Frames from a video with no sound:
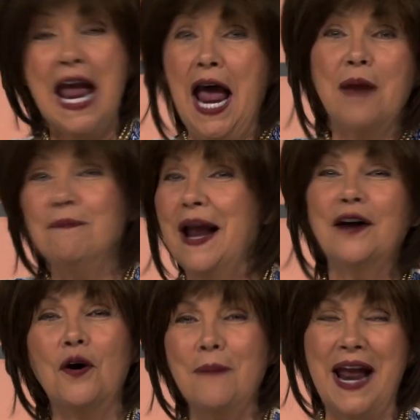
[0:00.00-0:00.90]
And
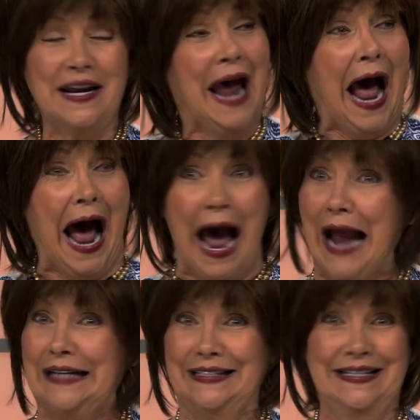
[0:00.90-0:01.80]
man, oh man,
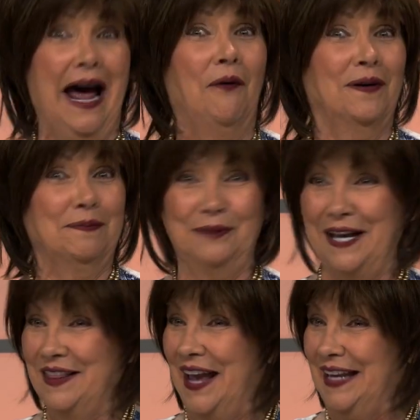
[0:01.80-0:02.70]
I did not want to
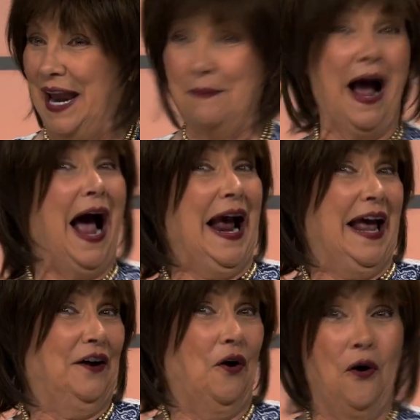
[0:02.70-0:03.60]
play that game. I
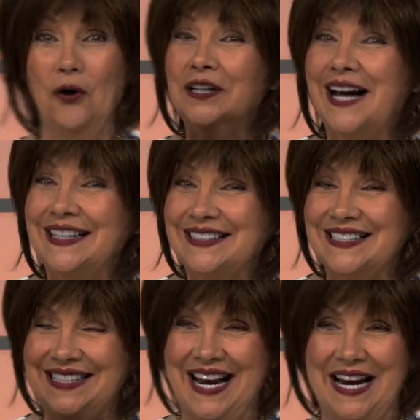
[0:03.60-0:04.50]
had a whole lot
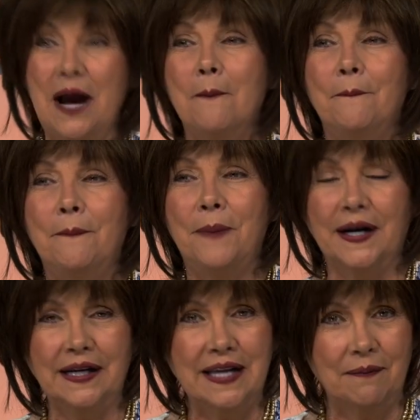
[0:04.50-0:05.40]
to say,
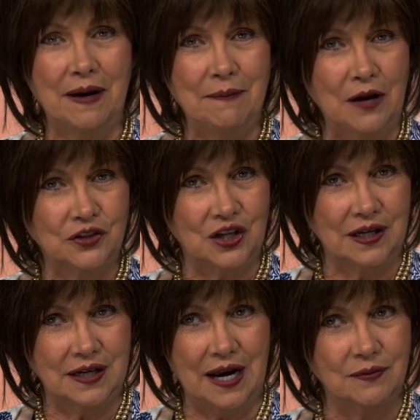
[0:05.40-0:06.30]
but I kept my mouth
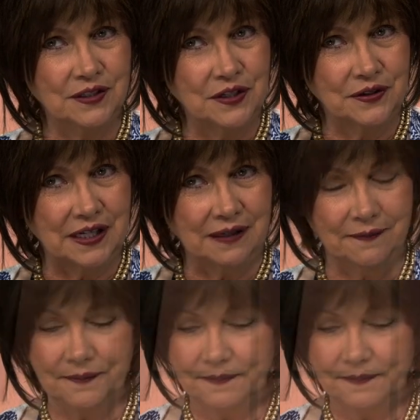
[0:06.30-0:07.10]
shut. I was learning.